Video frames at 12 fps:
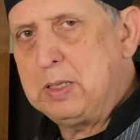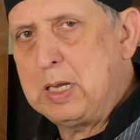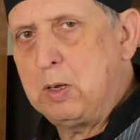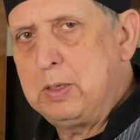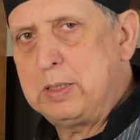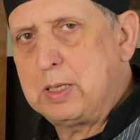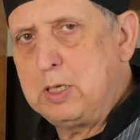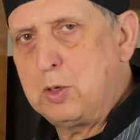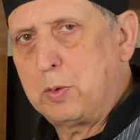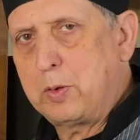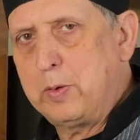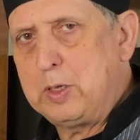the only thing
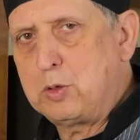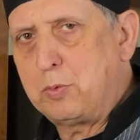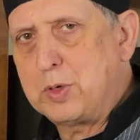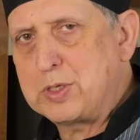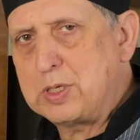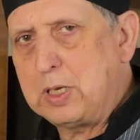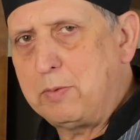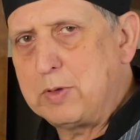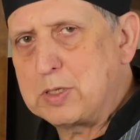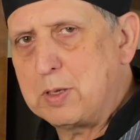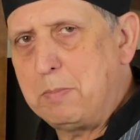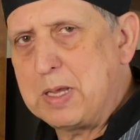you're going to receive
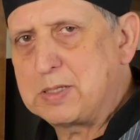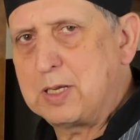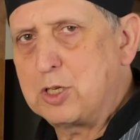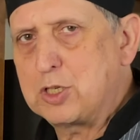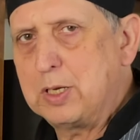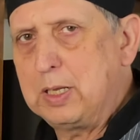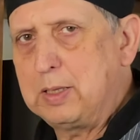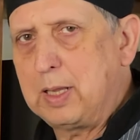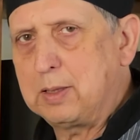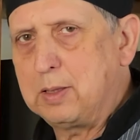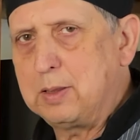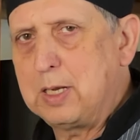is a message saying
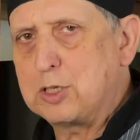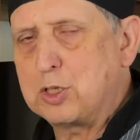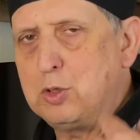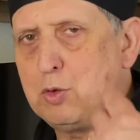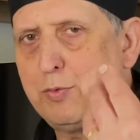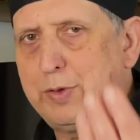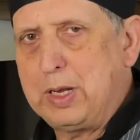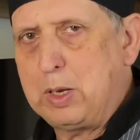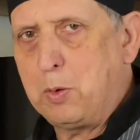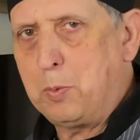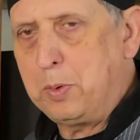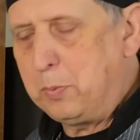that there's a new
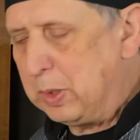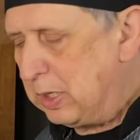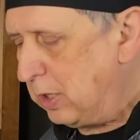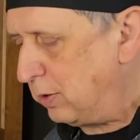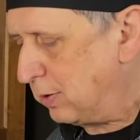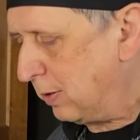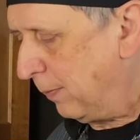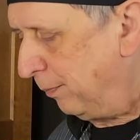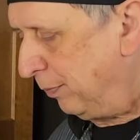video released.